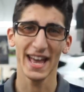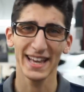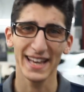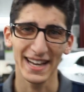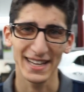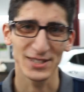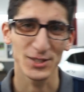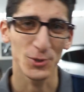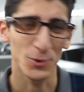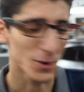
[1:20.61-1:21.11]

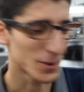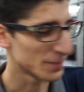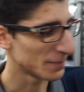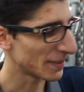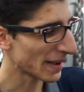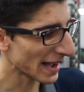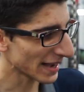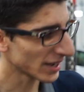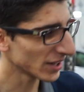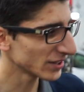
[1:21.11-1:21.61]
guys, so we're
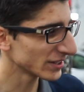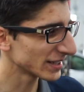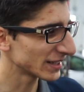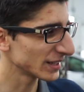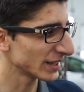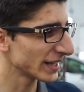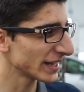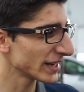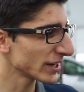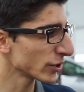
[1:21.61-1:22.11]
back on the
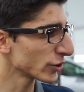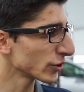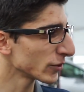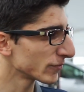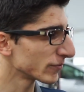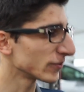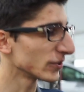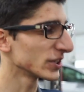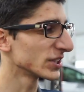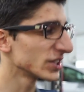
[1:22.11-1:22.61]
Gladiator.
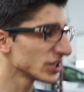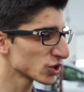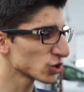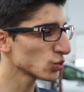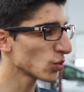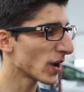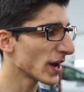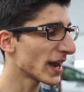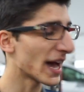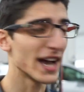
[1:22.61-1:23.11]
For this
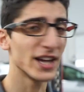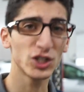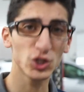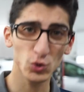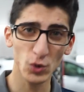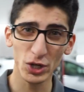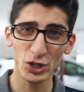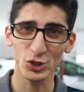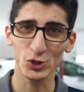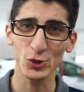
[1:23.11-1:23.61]
one, I just
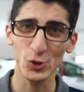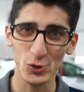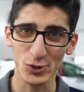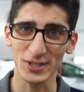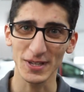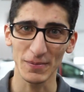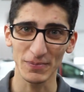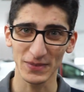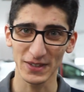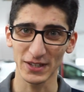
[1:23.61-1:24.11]
want to show you
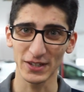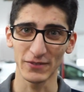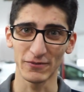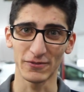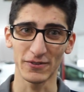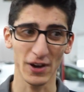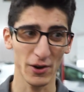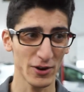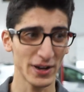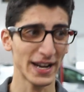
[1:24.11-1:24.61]
something
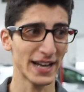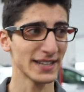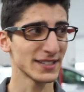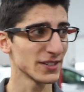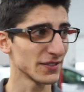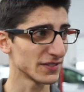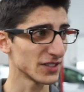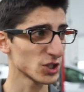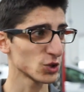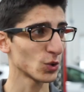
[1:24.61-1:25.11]
very nice
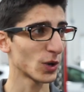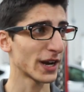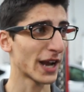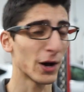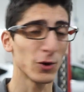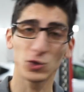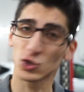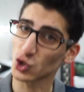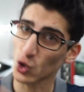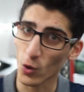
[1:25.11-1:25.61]
of this one,
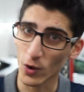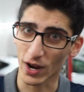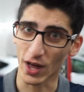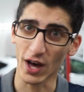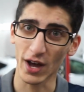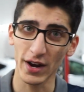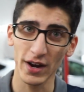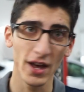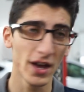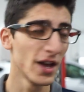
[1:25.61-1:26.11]
how it's going
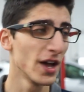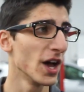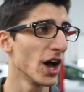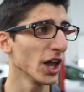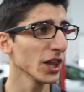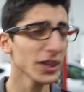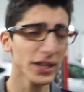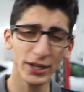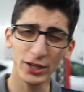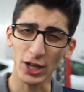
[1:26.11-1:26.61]
on.
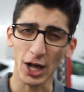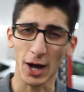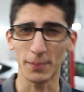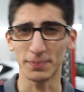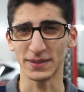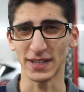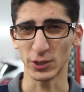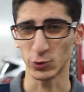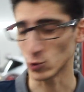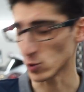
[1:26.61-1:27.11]
A little
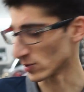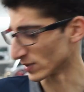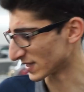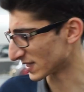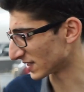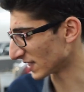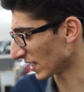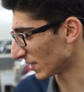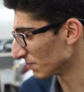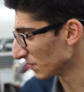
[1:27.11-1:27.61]
update, we would
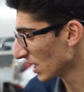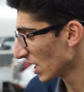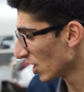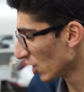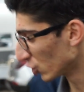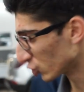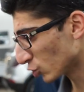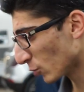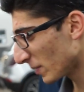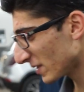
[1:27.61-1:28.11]
say.
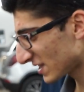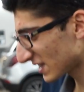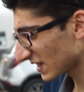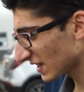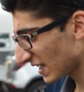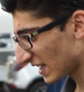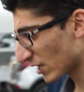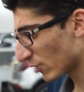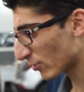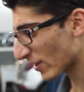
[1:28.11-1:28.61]
So
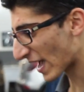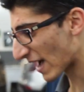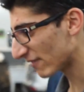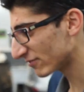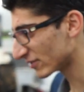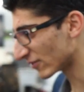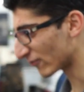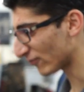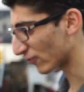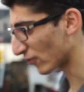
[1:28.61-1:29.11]
basically here we have
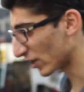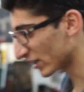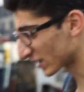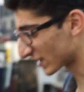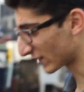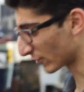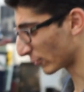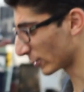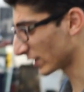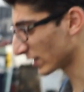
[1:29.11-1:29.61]
the front
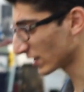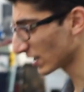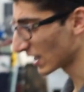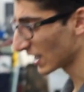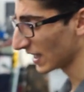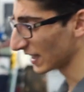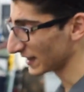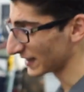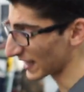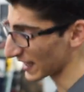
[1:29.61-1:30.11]
grille
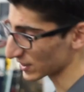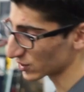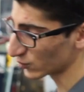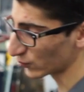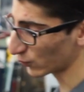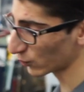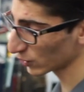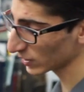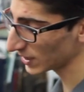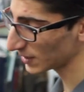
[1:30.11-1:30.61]
that's
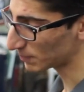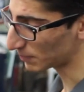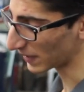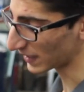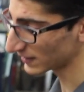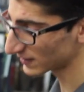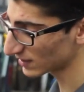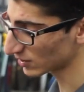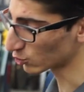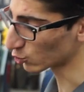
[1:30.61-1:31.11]
fully
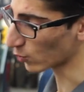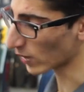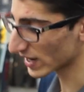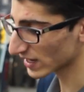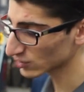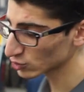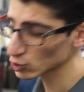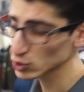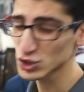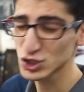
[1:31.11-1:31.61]
painted,
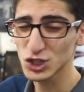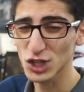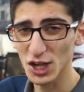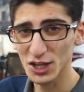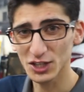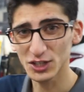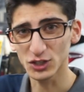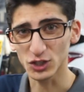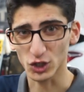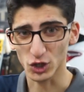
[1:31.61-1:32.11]
ready to install
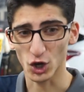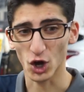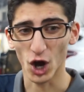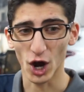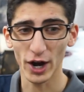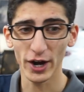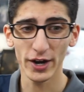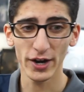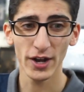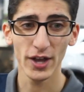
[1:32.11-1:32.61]
on the
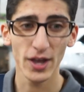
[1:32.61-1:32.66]
car.